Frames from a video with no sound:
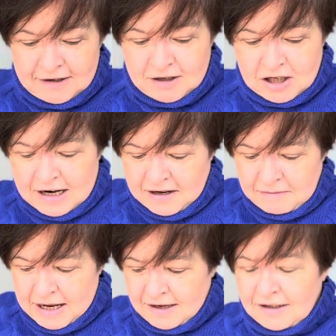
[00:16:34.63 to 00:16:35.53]
Shall I
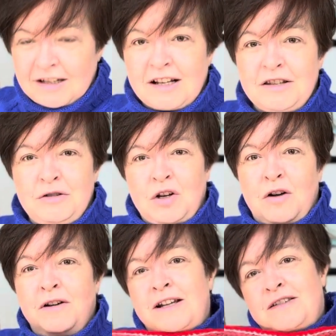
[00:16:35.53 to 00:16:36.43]
make little
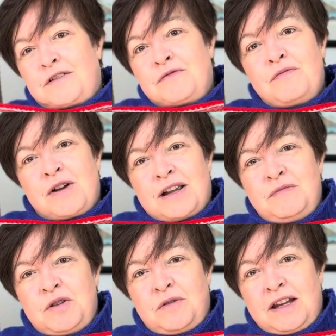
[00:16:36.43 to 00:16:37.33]
tutorials of what
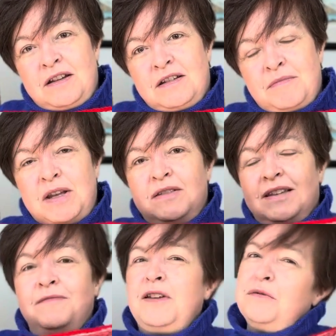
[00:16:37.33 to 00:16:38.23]
I'm doing? I mean,
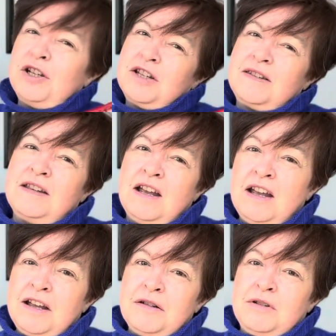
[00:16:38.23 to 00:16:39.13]
something
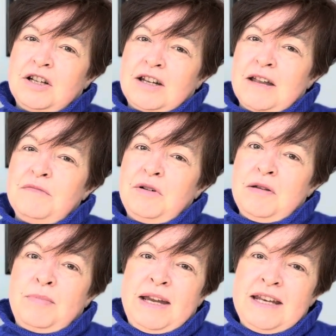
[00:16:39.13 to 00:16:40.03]
which can be
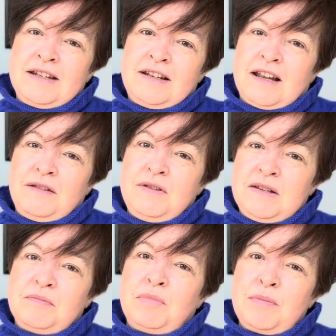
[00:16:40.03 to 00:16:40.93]
repeated, like
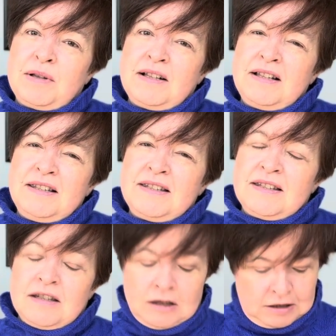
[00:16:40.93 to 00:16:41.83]
these
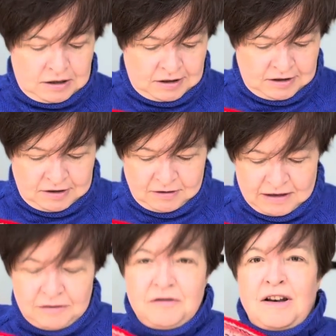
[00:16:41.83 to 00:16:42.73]
bubbles
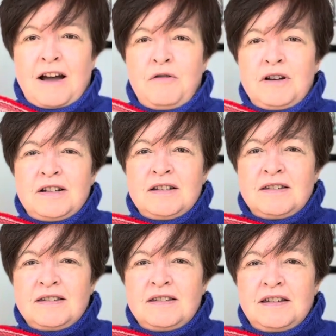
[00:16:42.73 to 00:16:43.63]
and
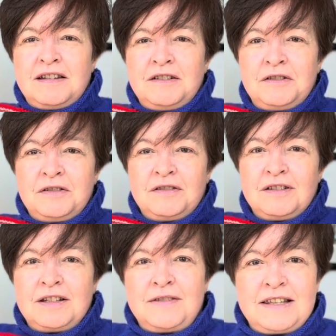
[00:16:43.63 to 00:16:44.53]
flowers.
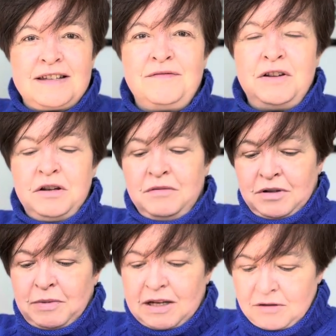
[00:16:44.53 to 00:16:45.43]
Is that something you
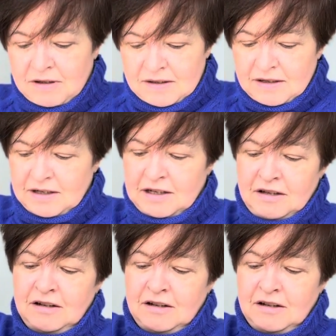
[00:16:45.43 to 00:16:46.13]
would be interested in?